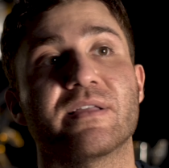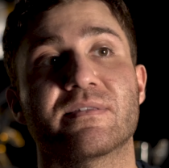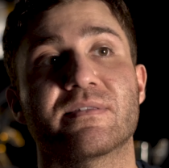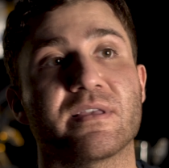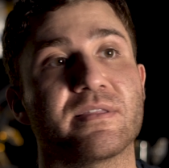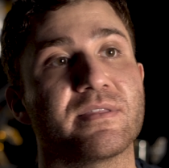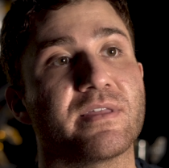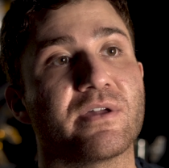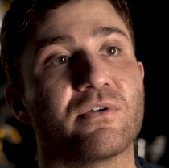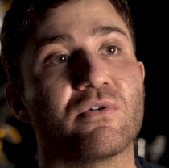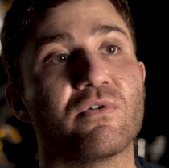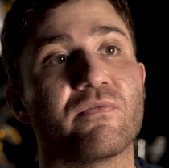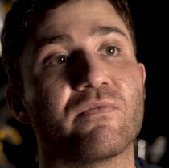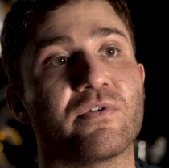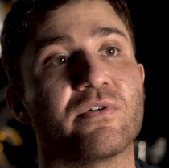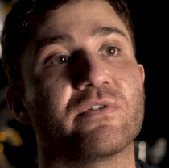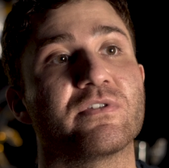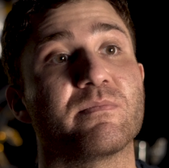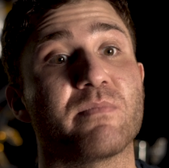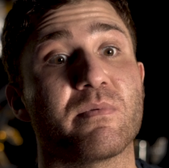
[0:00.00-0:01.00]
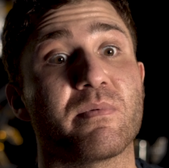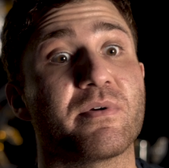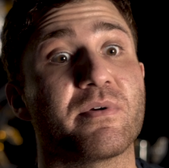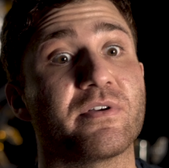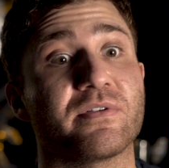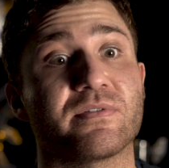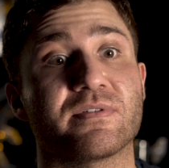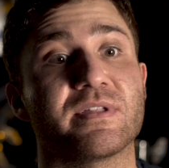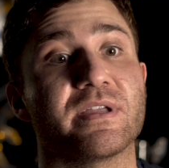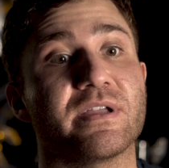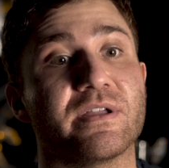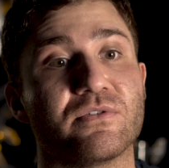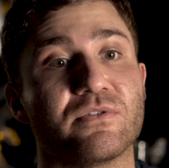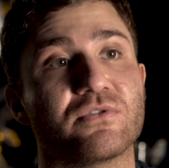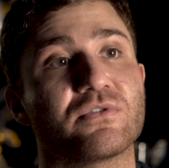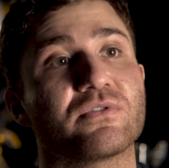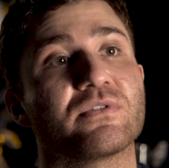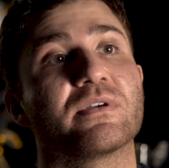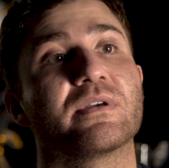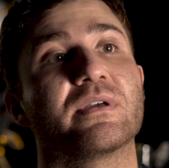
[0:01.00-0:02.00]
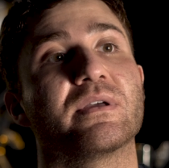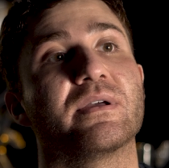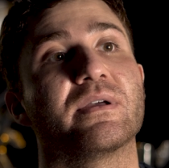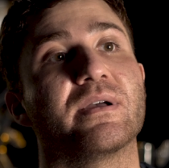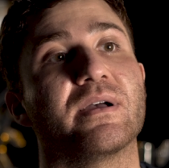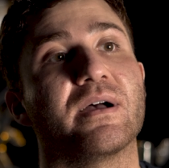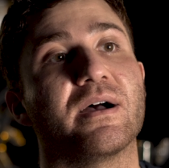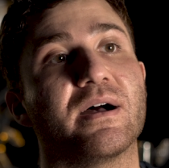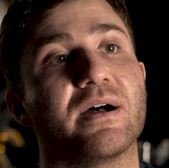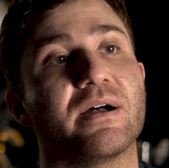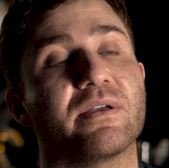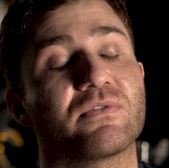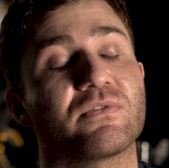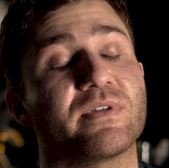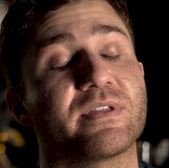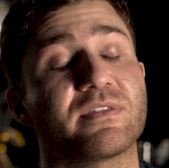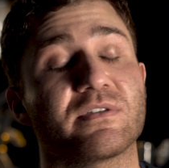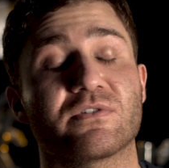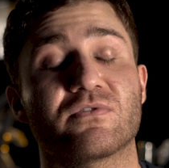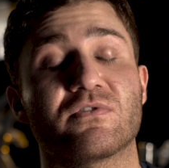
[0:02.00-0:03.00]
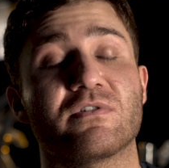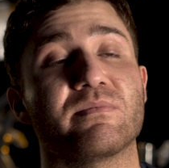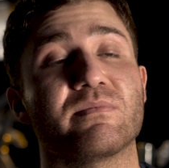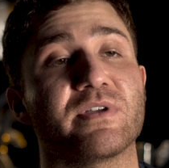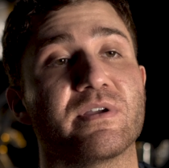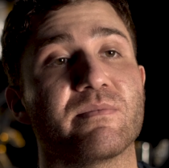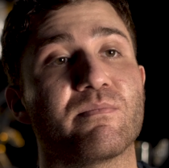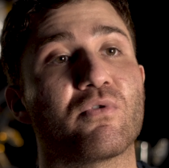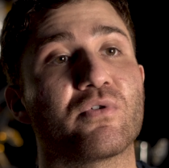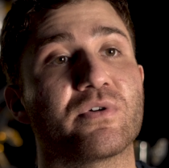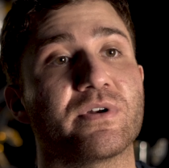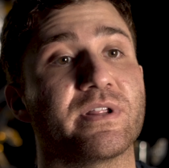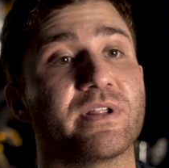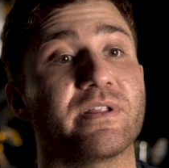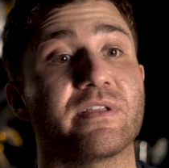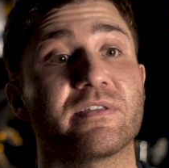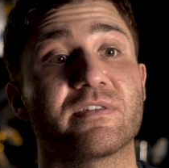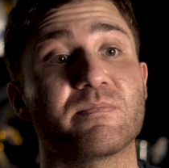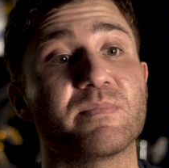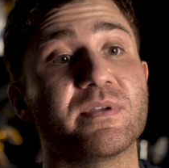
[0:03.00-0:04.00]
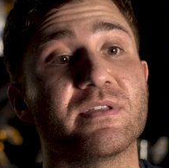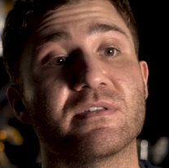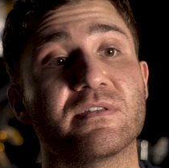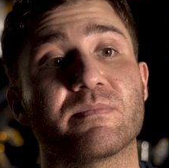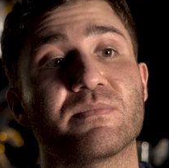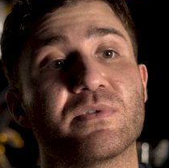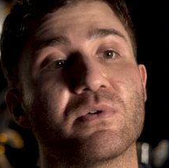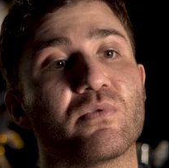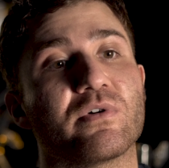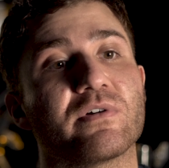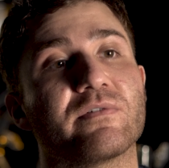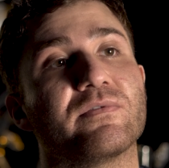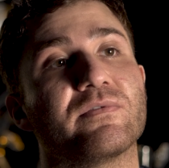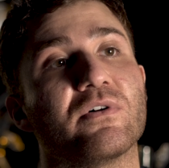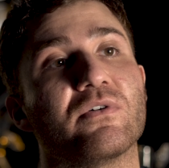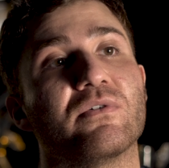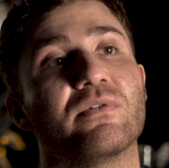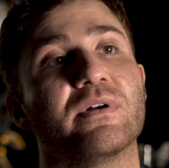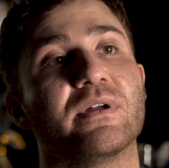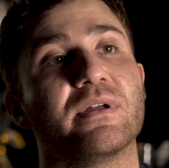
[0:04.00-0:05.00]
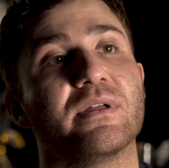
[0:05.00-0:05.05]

and send that over to prepare a stage. So that's extremely important, and it speeds up the workflow.